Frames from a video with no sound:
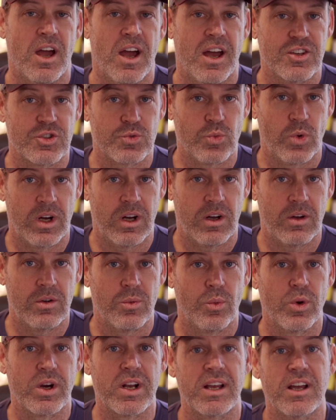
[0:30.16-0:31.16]
As well,
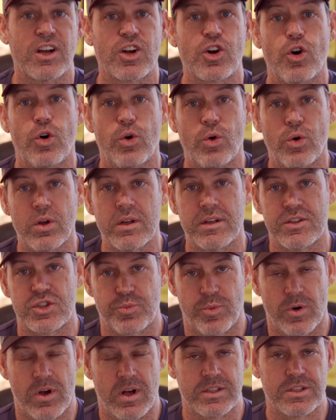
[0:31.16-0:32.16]
we're going to get Cole and
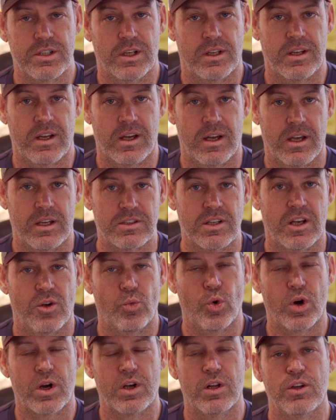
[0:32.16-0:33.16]
Spronse on the ice and
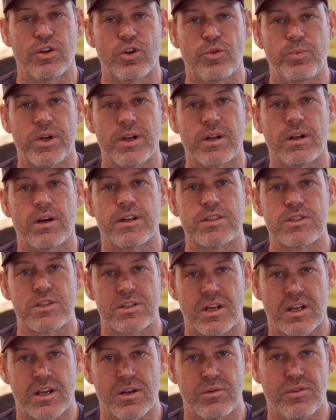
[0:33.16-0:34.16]
work a little bit on
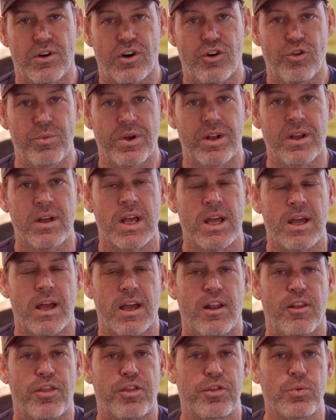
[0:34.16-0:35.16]
stick involvement
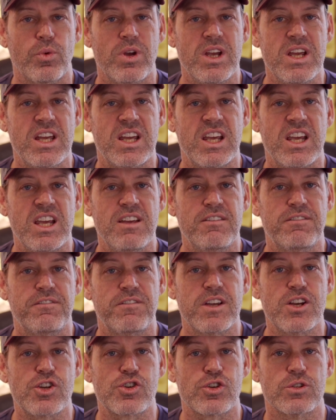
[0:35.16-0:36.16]
and three key
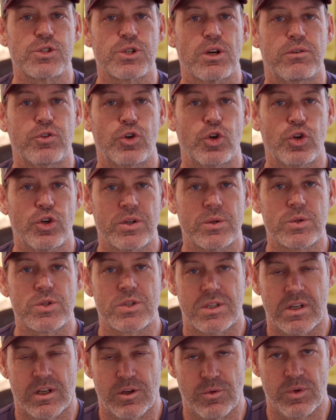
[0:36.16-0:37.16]
features of good
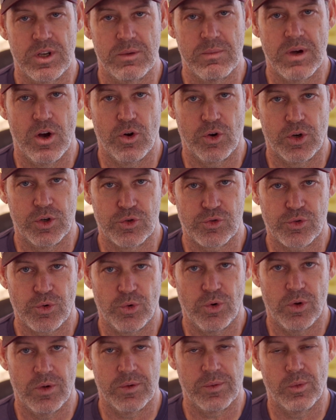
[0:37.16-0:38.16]
stick rebound
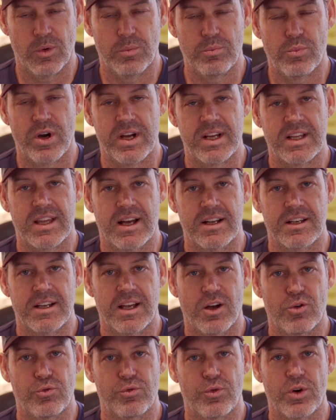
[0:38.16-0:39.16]
control. We'll break that
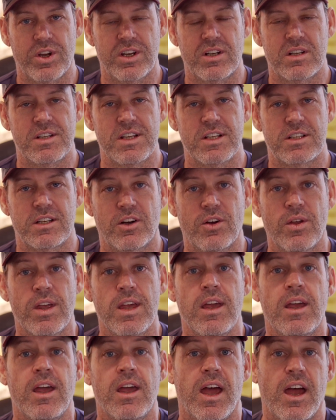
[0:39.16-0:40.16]
down for you in detail
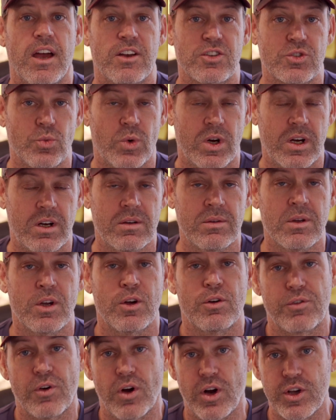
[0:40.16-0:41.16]
as well.
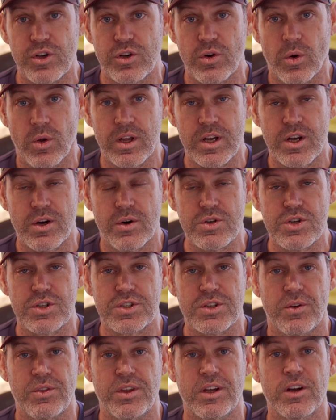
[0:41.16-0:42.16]
For all you goalie coaches
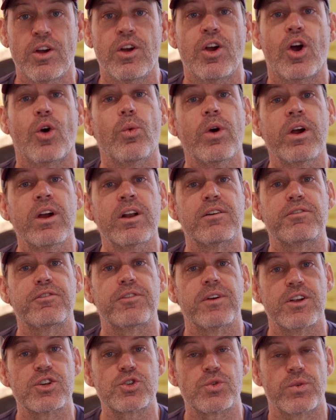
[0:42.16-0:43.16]
out there, we're going to
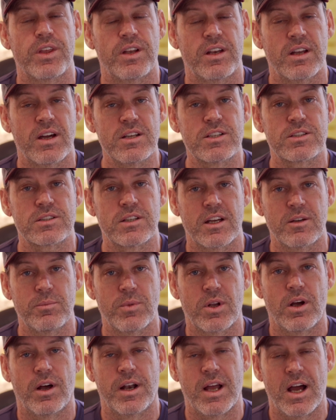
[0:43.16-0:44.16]
finish with a nice
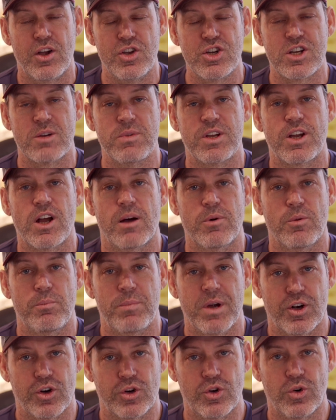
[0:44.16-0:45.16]
segment on how you can become a
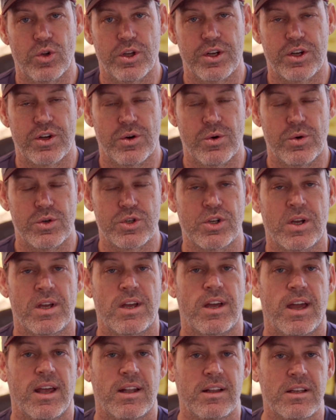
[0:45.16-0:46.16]
better goalie coach
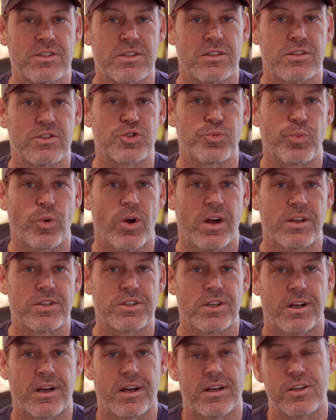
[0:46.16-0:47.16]
and listen to
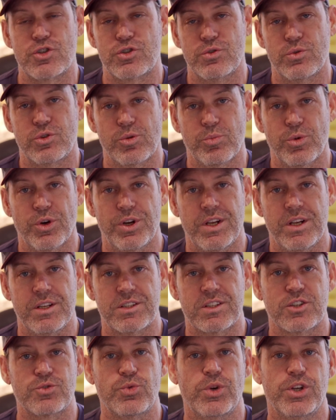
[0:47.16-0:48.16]
Spronse and I shoot the
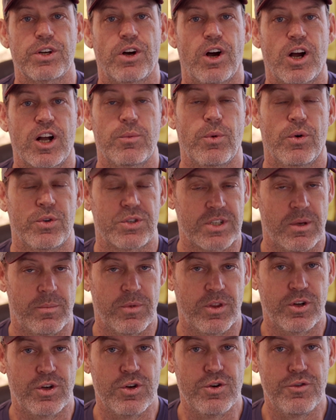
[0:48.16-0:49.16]
breeze as we talk about some
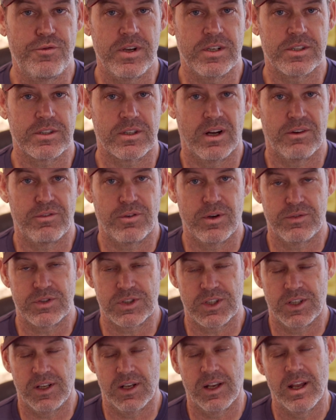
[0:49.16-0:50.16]
of the goofy stuff we've
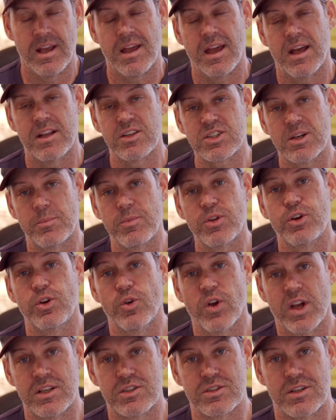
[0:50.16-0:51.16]
seen and some of the
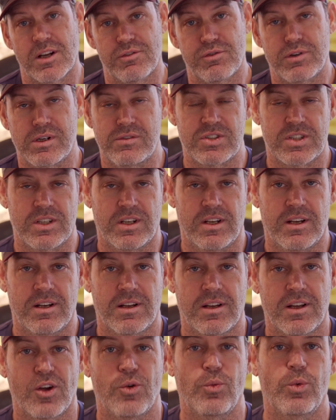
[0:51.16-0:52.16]
great stuff we've seen
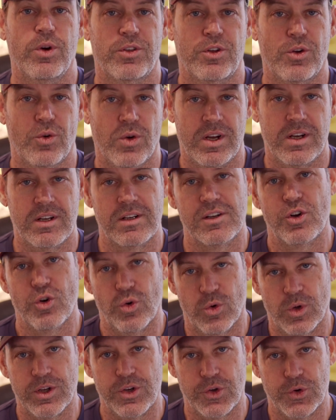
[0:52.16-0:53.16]
with great
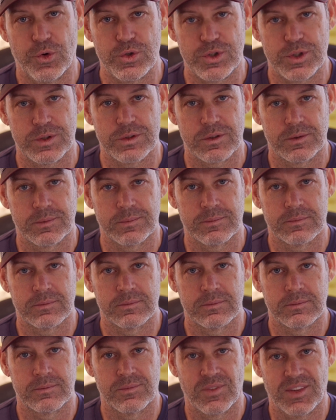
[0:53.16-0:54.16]
goalie coaches.
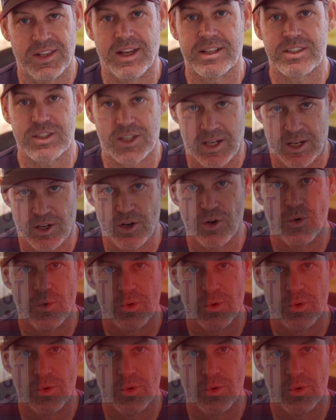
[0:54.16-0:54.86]
Let's get going.